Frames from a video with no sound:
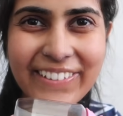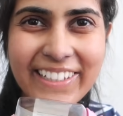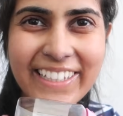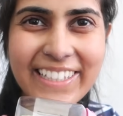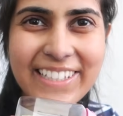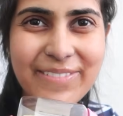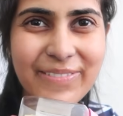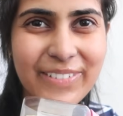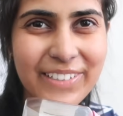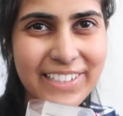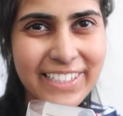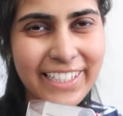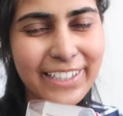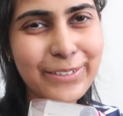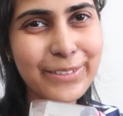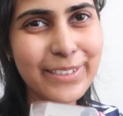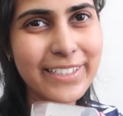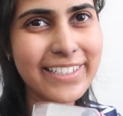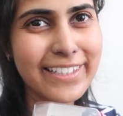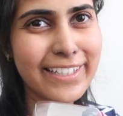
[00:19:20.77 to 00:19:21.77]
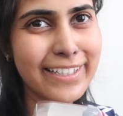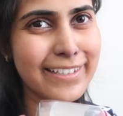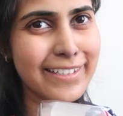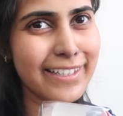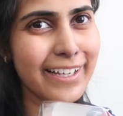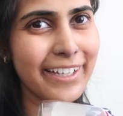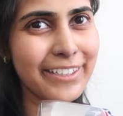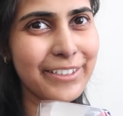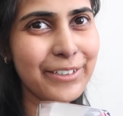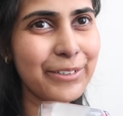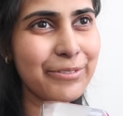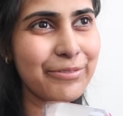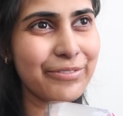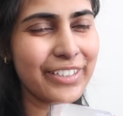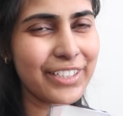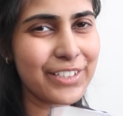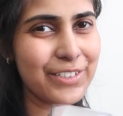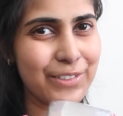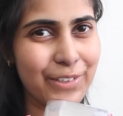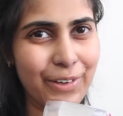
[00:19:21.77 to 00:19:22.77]
this because he always thinks that I don't
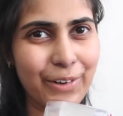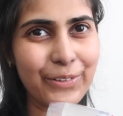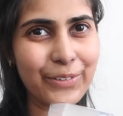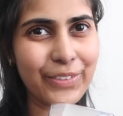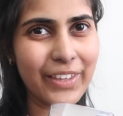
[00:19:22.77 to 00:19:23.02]
finish the whole